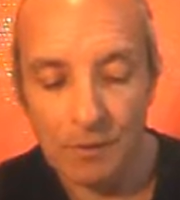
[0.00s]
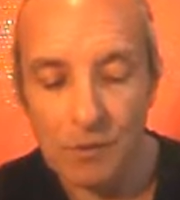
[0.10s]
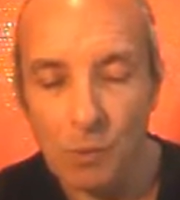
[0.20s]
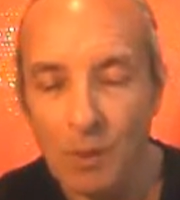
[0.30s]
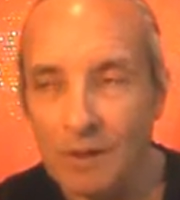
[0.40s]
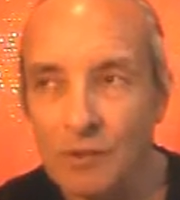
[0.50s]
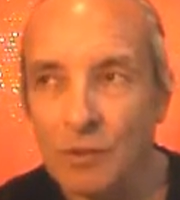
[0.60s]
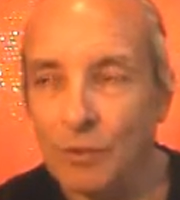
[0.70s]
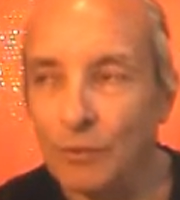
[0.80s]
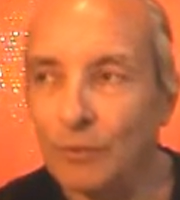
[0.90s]
This is why it's
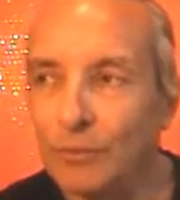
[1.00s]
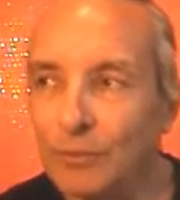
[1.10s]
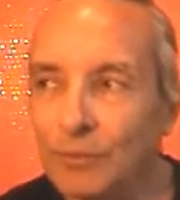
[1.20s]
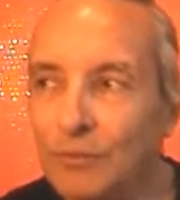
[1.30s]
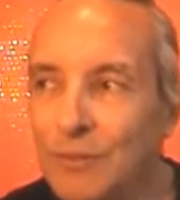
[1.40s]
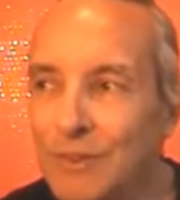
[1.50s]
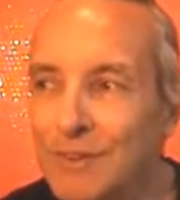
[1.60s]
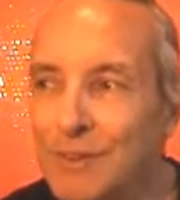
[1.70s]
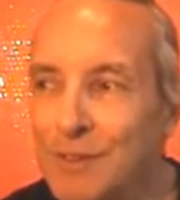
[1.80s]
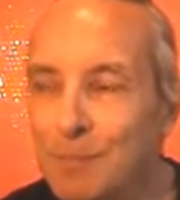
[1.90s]
called
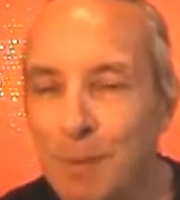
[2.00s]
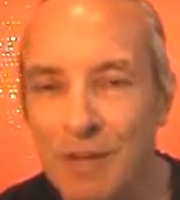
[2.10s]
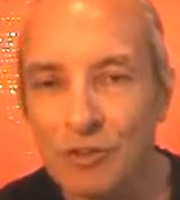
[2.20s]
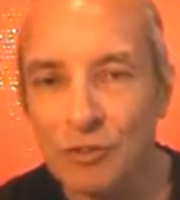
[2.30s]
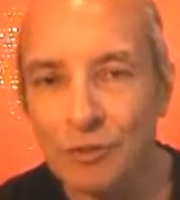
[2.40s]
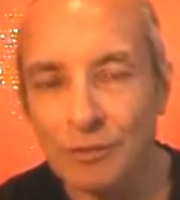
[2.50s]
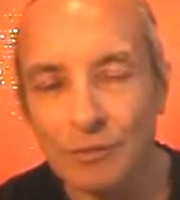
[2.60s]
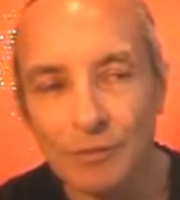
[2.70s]
dispassion.